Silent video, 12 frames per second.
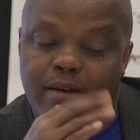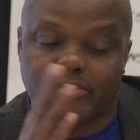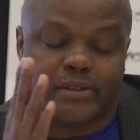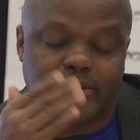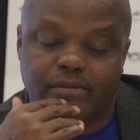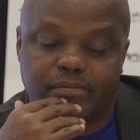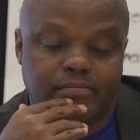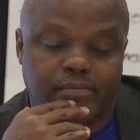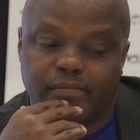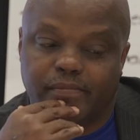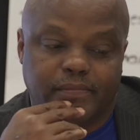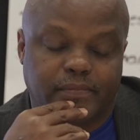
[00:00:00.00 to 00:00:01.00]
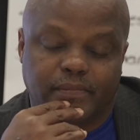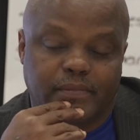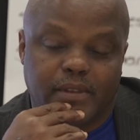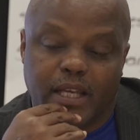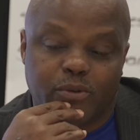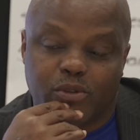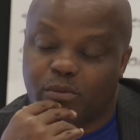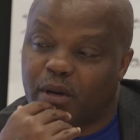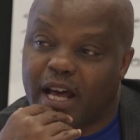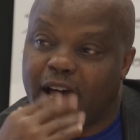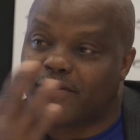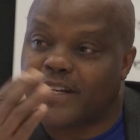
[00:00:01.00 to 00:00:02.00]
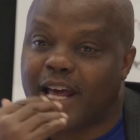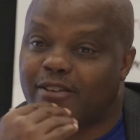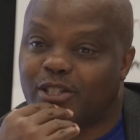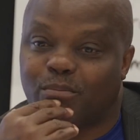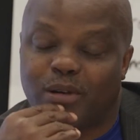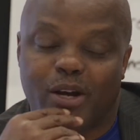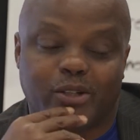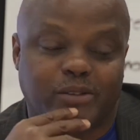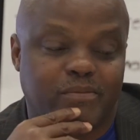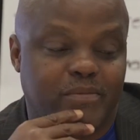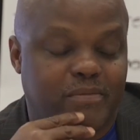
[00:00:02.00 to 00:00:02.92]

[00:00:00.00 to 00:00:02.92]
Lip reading: After that was a blur.